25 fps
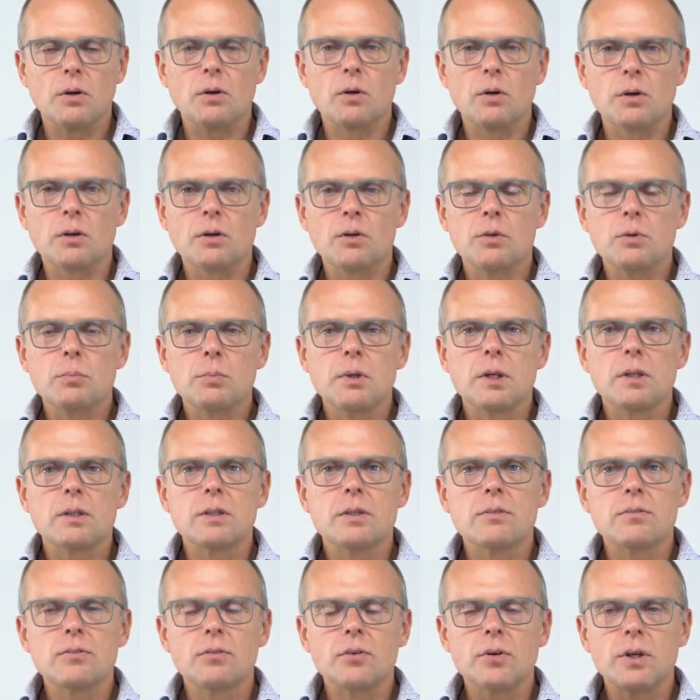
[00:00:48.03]
or a
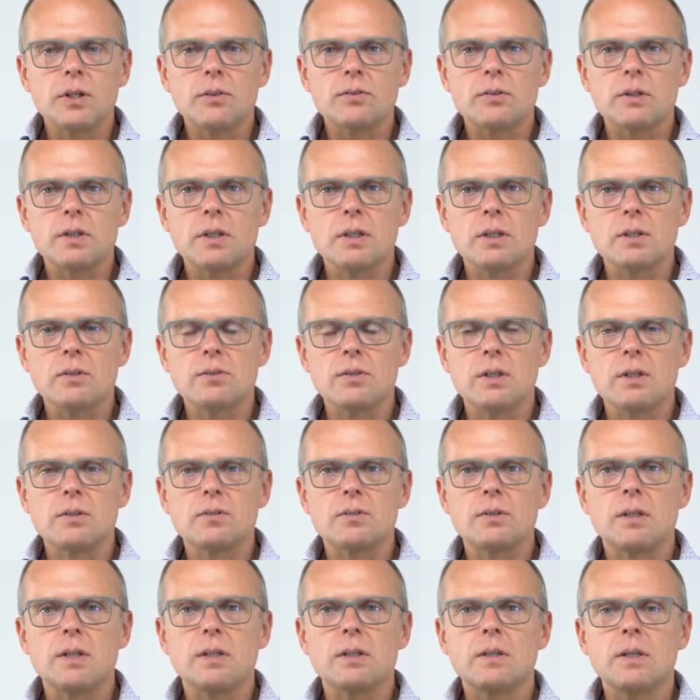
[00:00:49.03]
cumulative risk in a
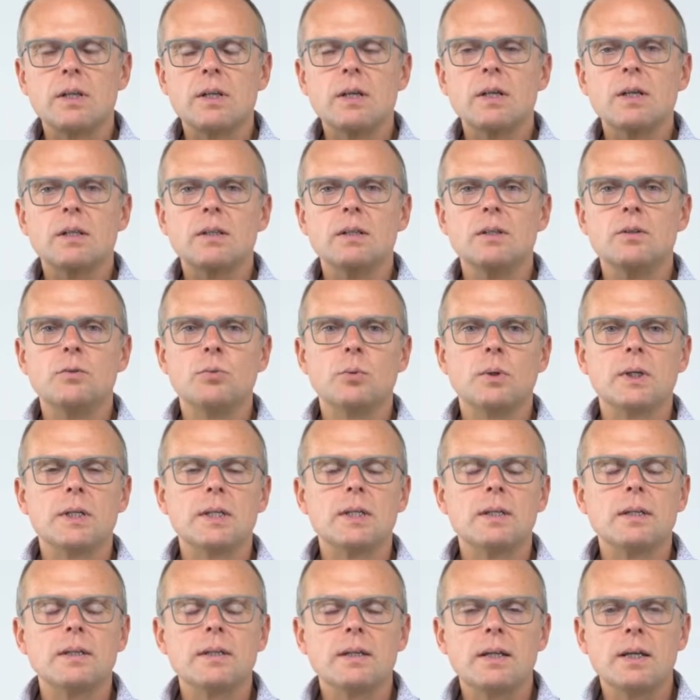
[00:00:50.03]
sense that this 1
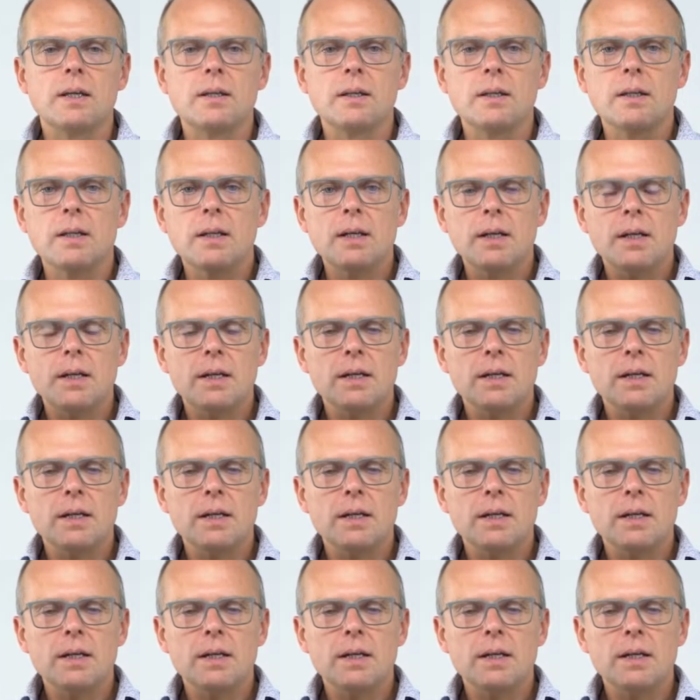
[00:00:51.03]
in 10